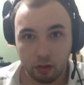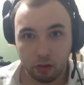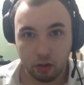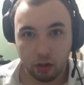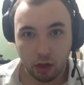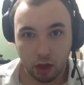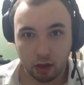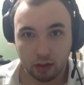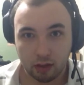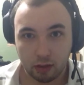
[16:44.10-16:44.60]

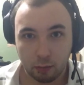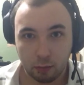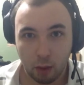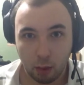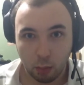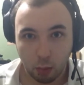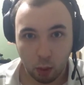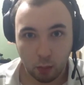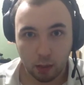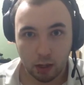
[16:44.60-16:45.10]
This is my
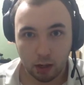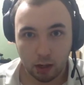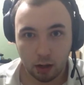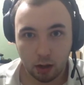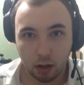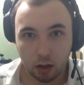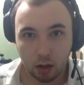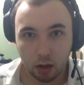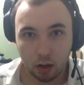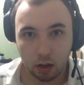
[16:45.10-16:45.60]
moment
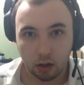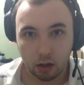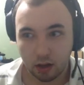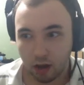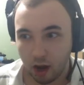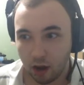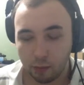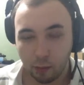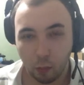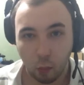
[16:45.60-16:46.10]
that
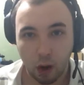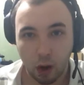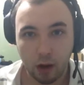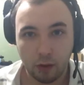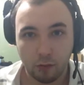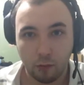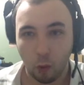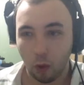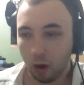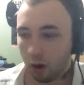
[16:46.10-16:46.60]
I've been waiting
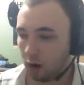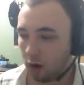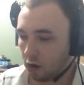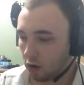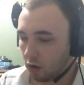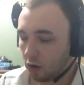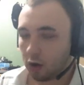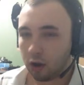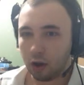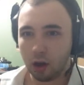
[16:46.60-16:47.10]
for.
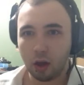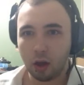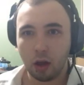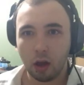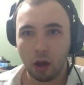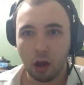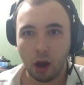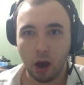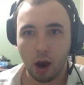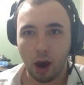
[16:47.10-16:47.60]

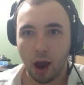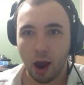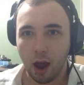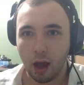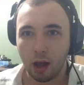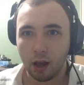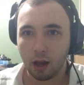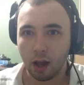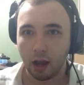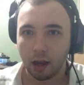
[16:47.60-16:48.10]

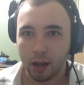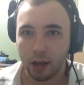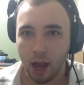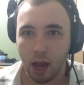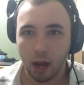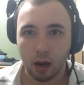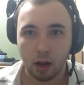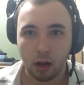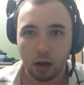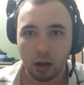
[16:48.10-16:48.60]

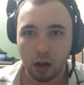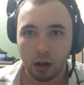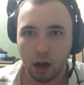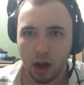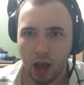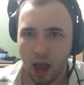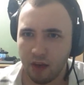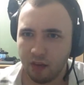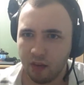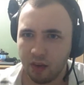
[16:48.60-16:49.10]
Again,
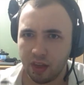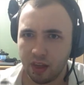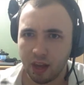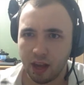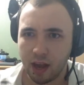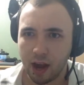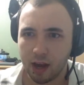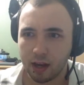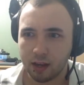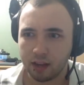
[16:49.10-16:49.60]
everything
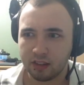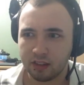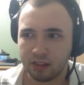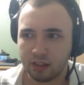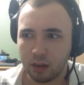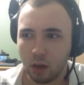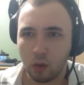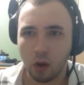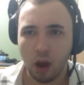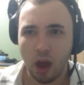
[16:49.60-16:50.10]
kind of
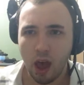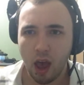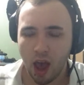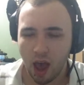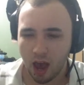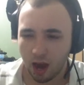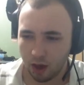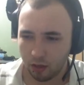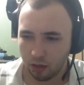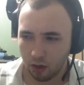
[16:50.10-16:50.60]
slowed,
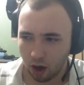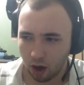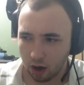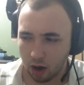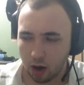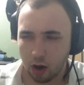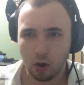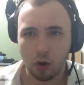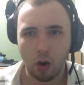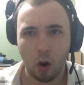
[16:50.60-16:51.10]
and I thought,
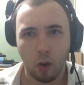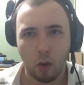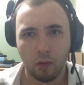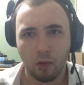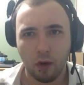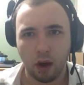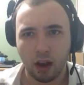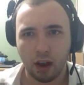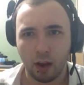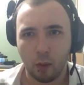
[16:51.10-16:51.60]
no
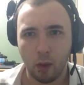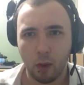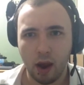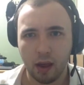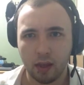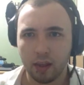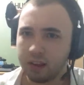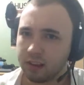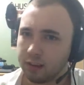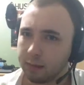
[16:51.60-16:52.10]
fucking way,
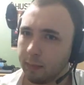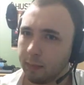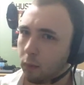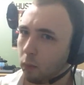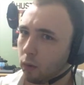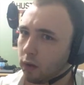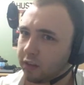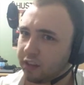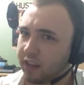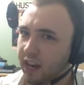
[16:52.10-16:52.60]
this is my
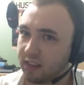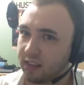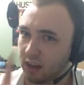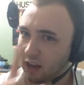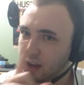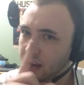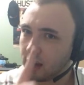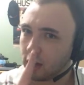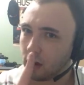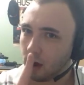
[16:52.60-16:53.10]
one chance. I
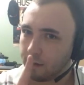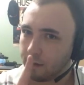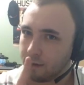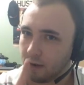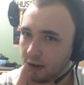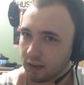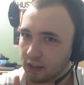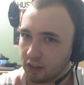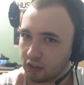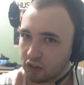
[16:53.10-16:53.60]
cannot
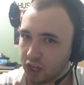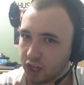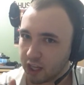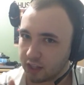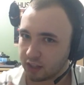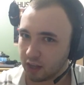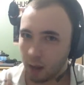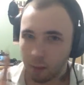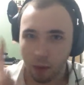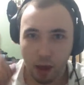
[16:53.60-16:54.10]
fuck this
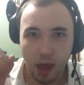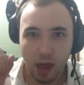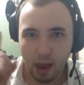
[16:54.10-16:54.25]
chance up.